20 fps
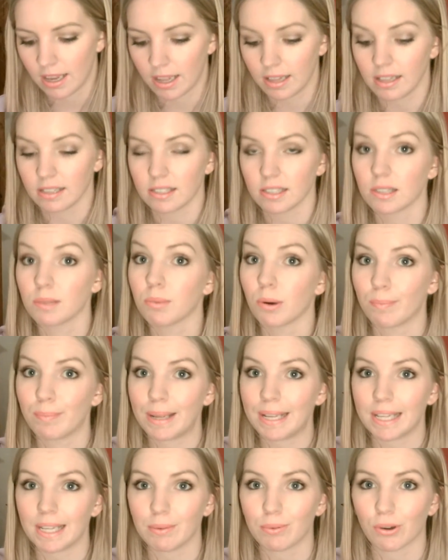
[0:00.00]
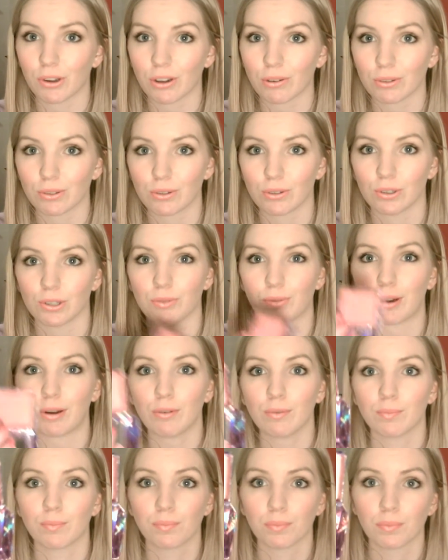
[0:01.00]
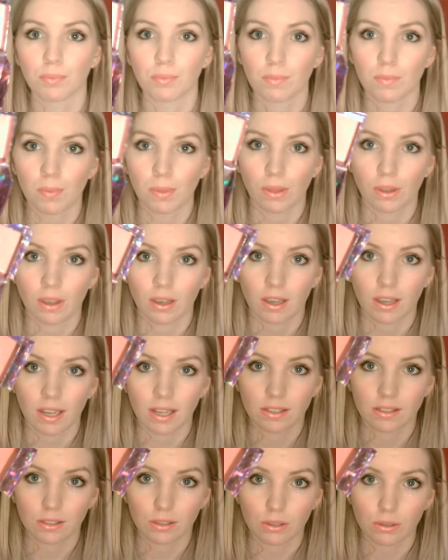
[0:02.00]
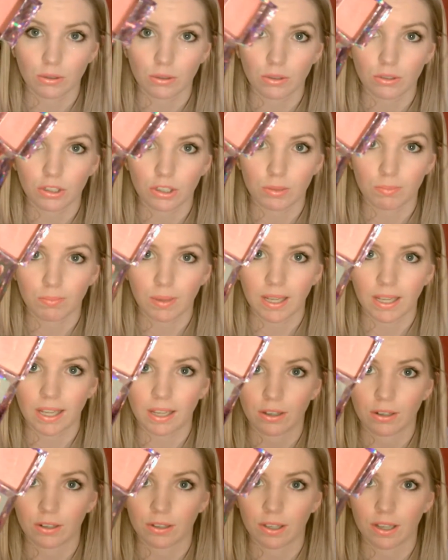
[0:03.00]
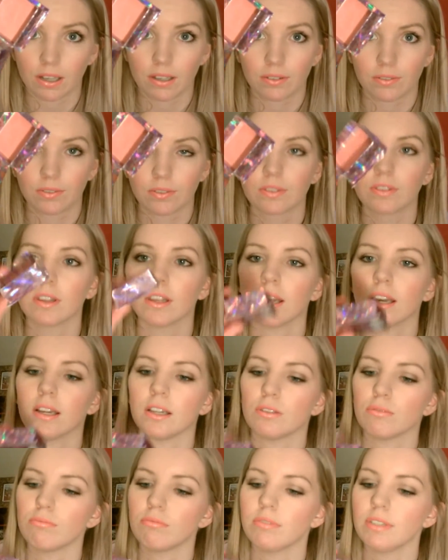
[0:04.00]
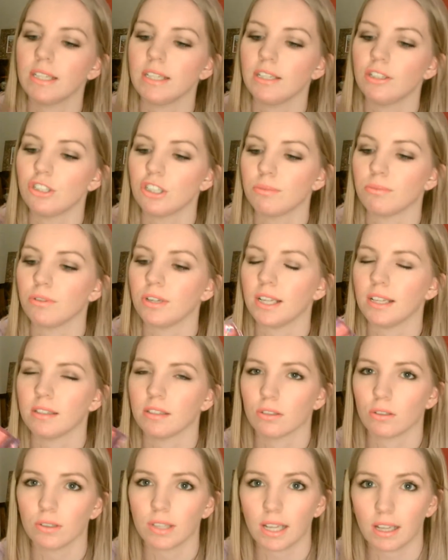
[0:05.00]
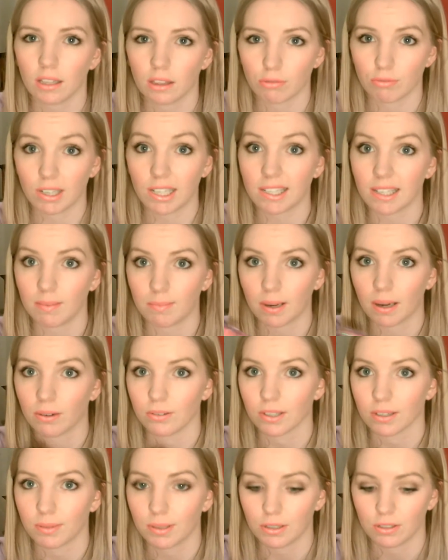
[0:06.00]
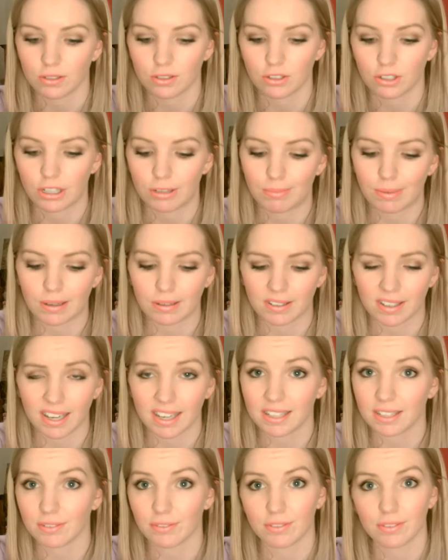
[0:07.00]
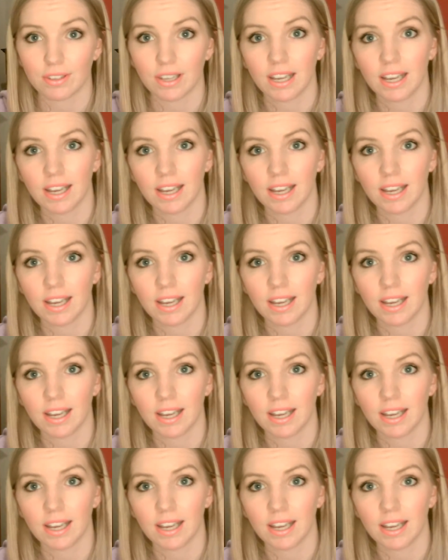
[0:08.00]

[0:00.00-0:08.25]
And this is the more pinky one I was talking about. It's a gorgeous pinky colour, and it's really shimmery. It's called like a 3D powder because the shimmer kind of